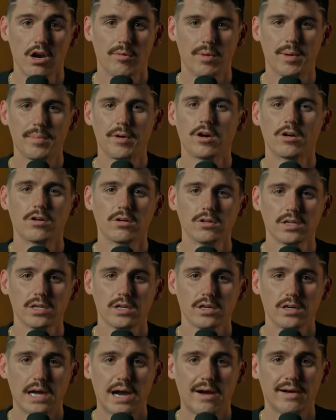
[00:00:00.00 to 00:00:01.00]
Remember
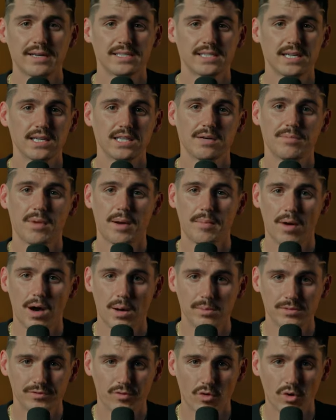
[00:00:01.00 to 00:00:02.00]
earlier how I said that my
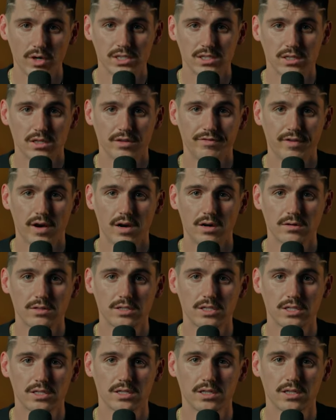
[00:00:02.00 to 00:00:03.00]
mom's voice on the phone
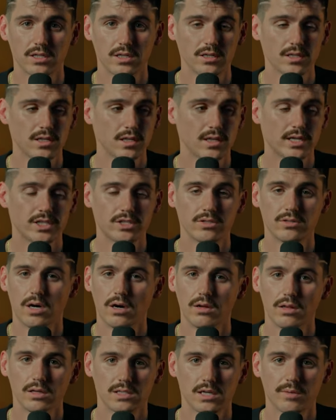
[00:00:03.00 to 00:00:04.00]
just clearly lets you
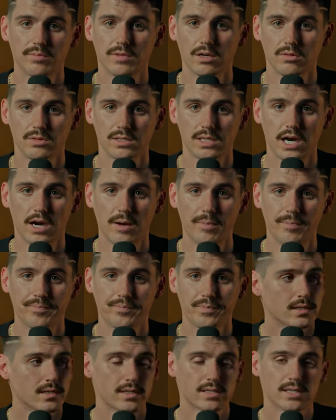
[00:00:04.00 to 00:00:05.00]
know that something was up?
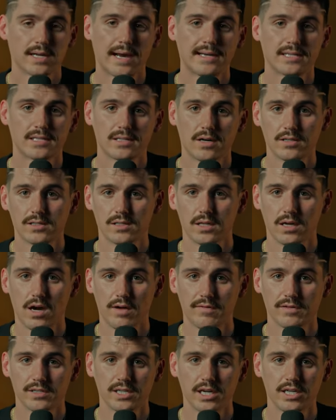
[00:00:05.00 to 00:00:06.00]
So this guy starts the
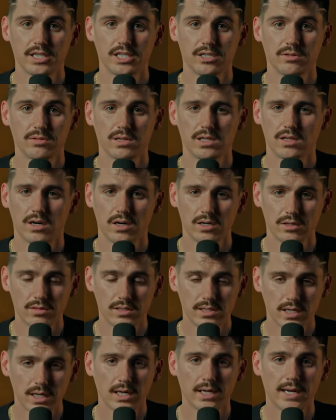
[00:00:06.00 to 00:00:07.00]
conversation with, Are you
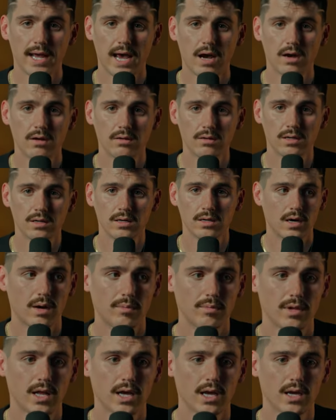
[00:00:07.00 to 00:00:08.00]
sitting down?
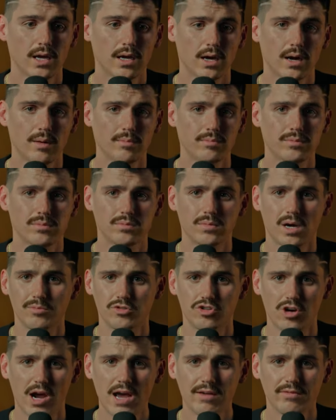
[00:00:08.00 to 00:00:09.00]
I'm like, I'm, I'm
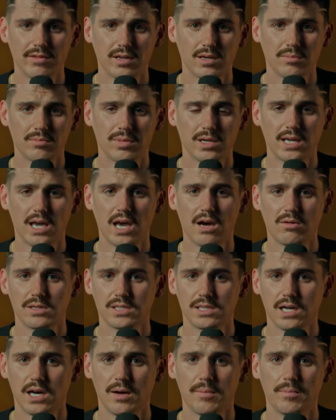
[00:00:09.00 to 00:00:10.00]
driving, but yeah,
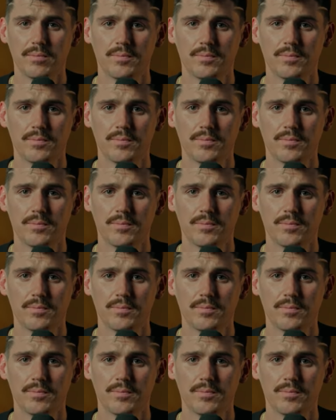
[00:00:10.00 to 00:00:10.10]
what's up?